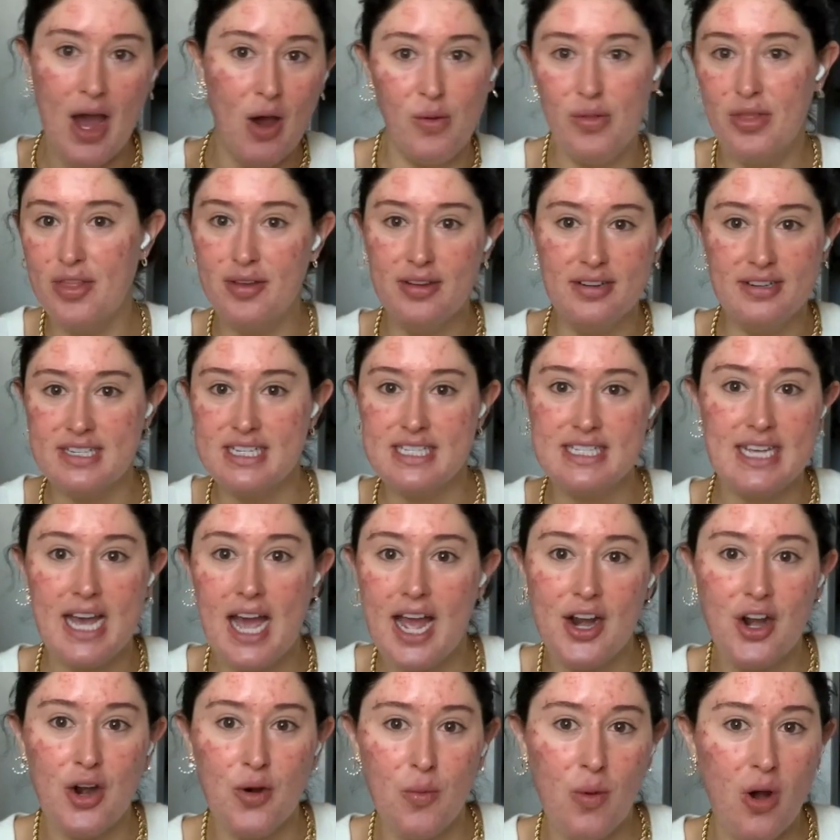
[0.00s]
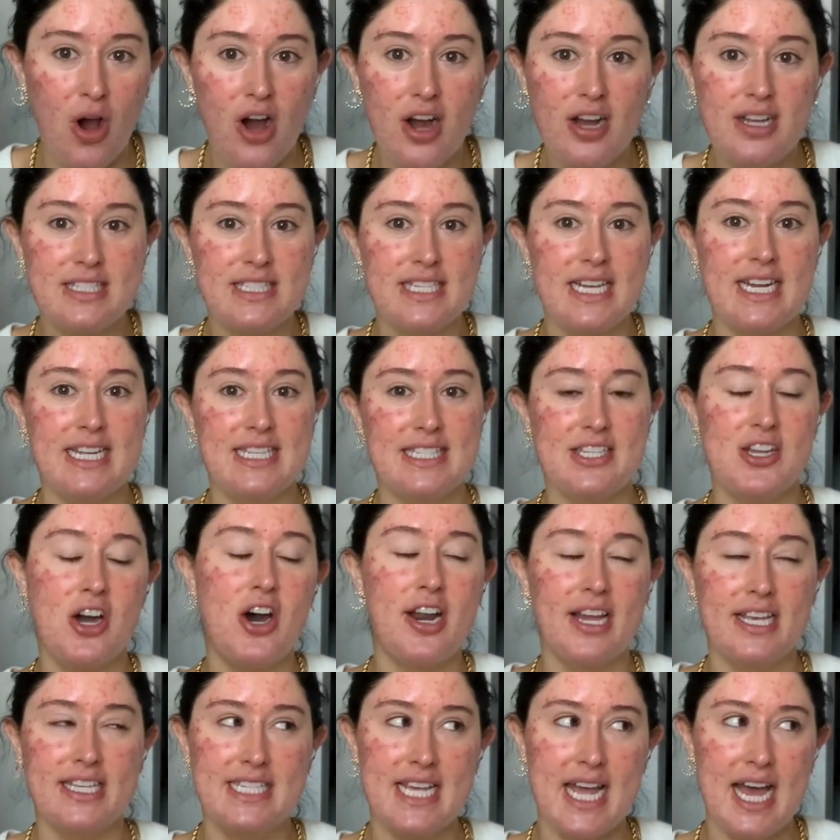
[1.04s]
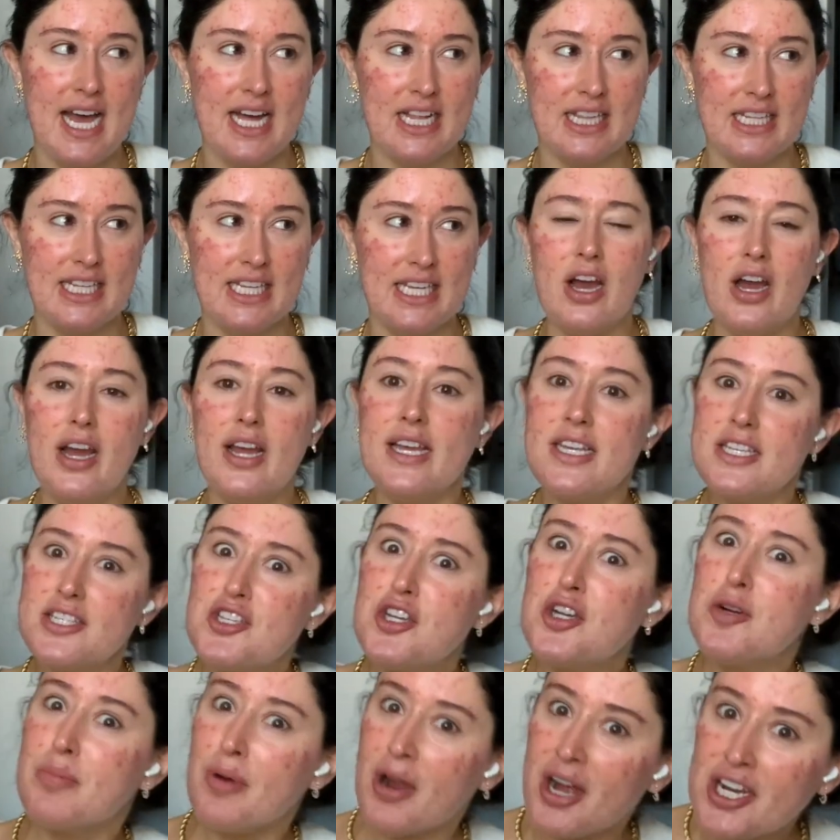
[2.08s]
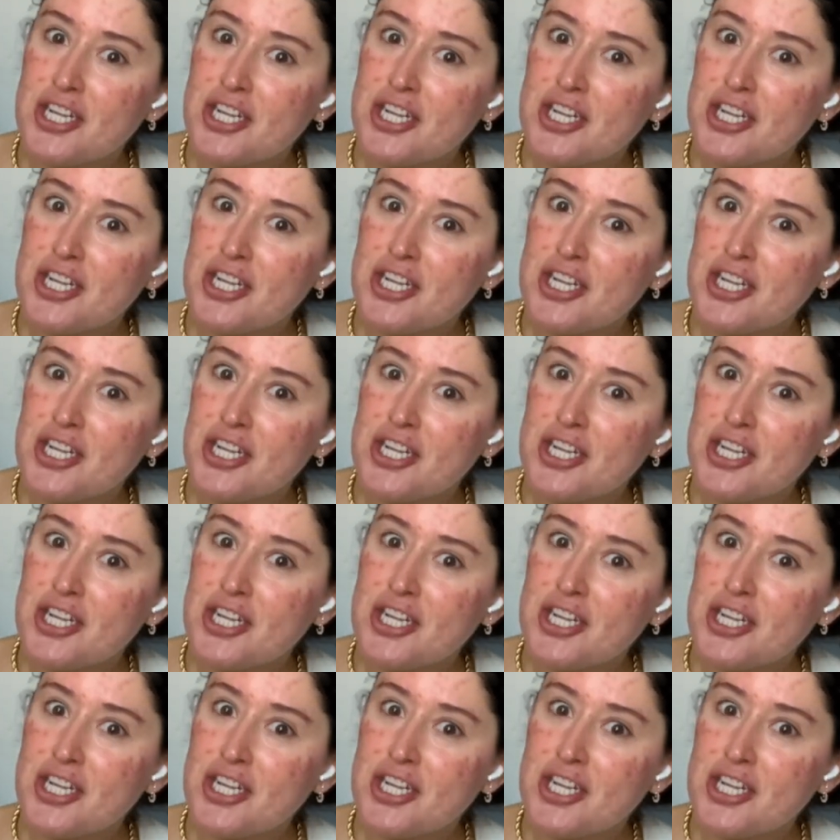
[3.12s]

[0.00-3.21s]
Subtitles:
the designer wants, and it's not exactly, is your brush